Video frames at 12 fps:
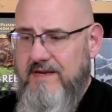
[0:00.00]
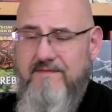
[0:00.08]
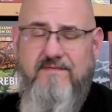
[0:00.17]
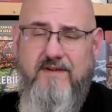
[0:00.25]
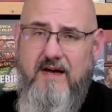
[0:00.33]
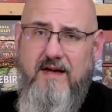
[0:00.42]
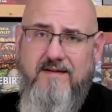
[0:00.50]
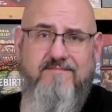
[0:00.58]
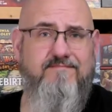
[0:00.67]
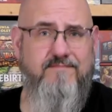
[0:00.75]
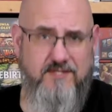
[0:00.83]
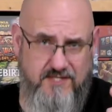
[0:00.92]
If not,
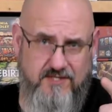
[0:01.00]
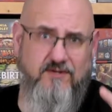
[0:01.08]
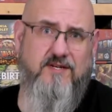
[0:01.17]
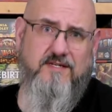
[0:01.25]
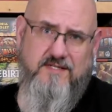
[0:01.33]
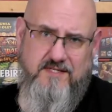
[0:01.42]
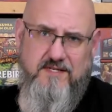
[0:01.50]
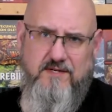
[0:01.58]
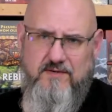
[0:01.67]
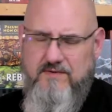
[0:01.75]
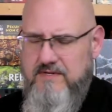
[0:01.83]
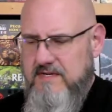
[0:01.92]
Still good to see you,